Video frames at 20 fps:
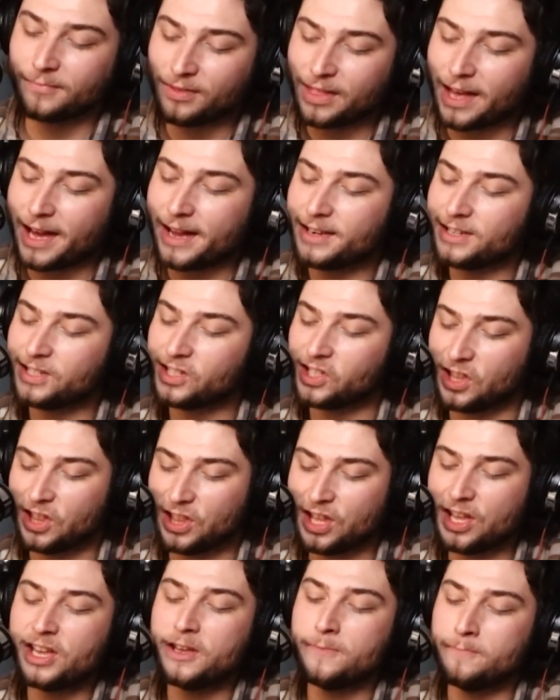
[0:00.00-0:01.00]
That is
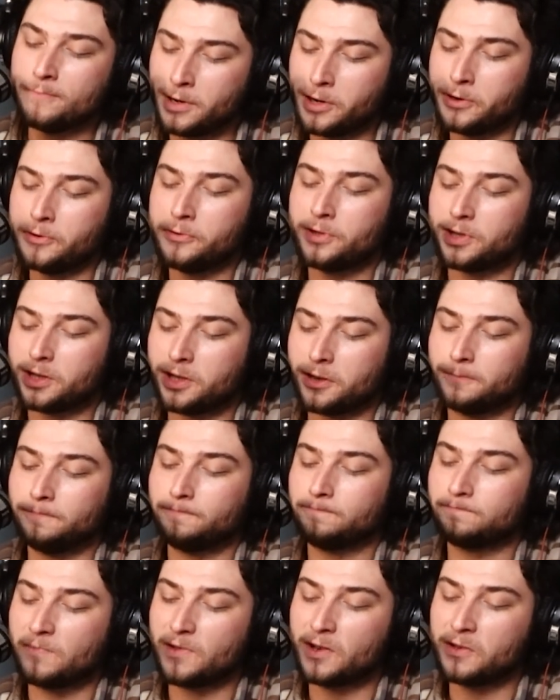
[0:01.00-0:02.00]
the most
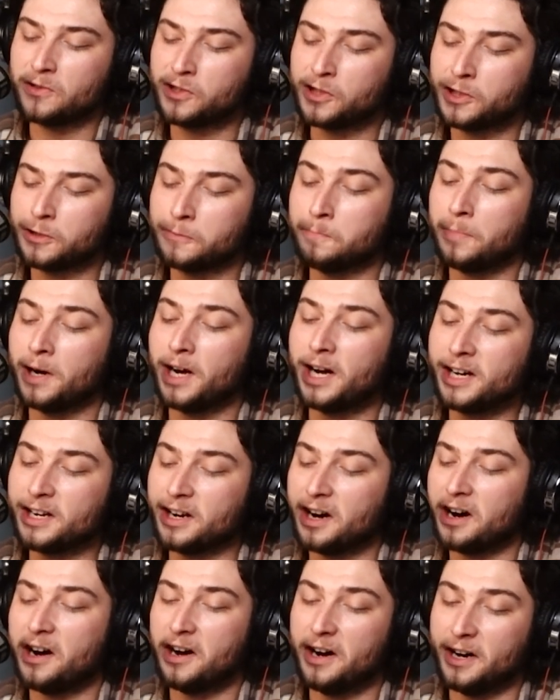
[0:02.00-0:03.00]
spot
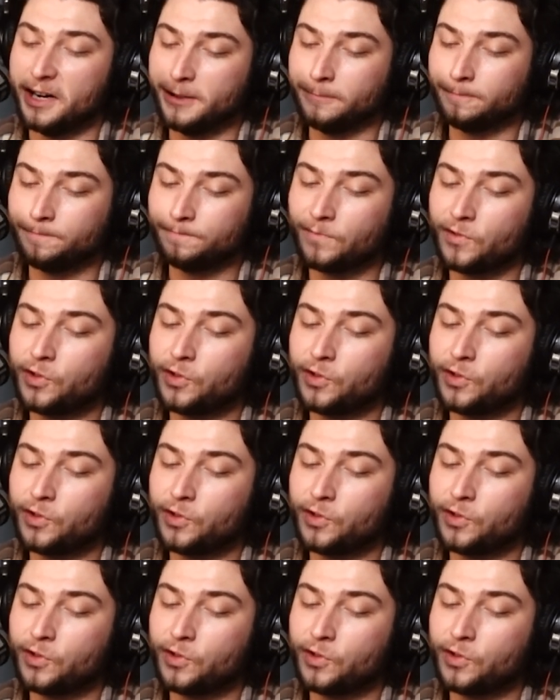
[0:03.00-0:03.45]
on,